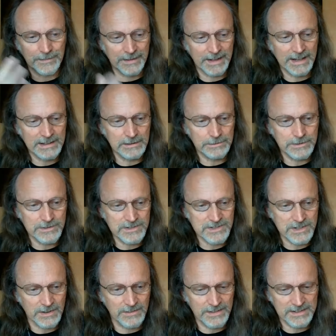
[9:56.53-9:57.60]
the ailerons
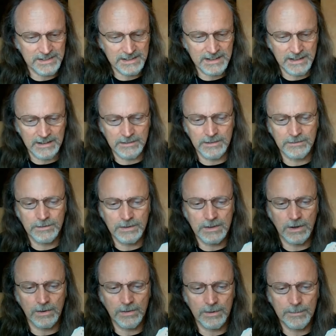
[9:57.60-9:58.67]
on this kit, you've
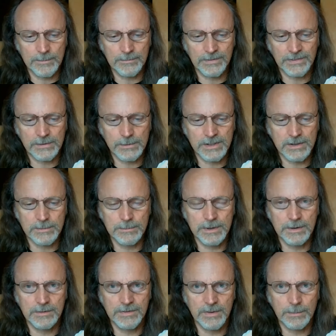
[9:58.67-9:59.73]
got them, so you can
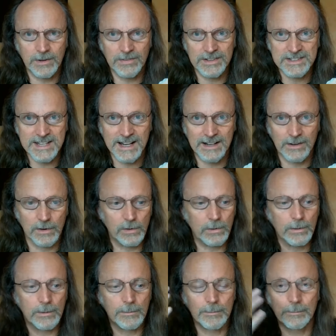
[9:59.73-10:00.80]
move them on the tail,
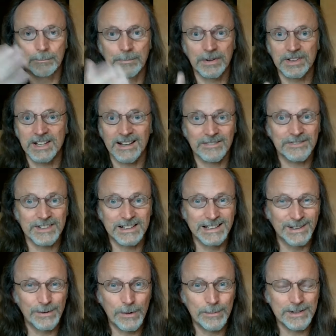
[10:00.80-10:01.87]
but you have to
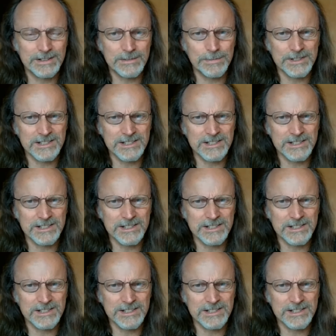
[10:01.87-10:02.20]
glue them into